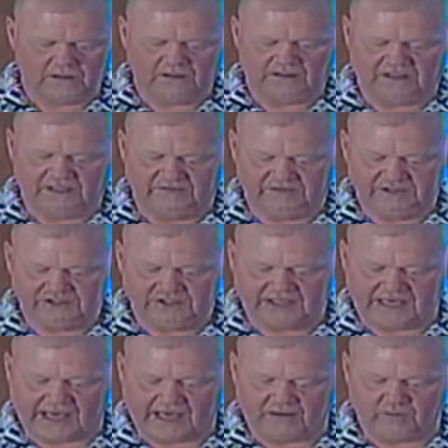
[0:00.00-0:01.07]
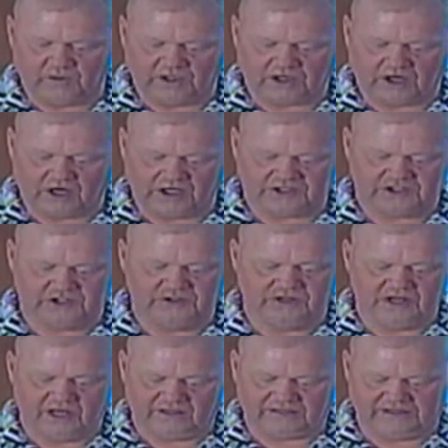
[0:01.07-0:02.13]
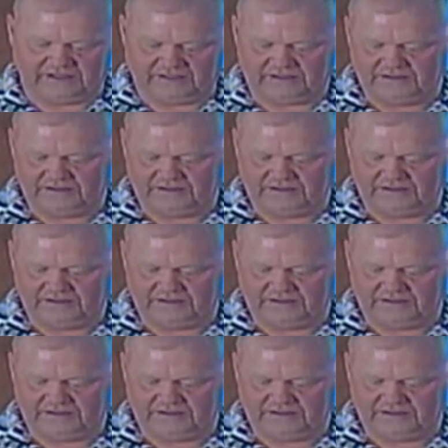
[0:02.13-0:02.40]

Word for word: Giving to God what costs you nothing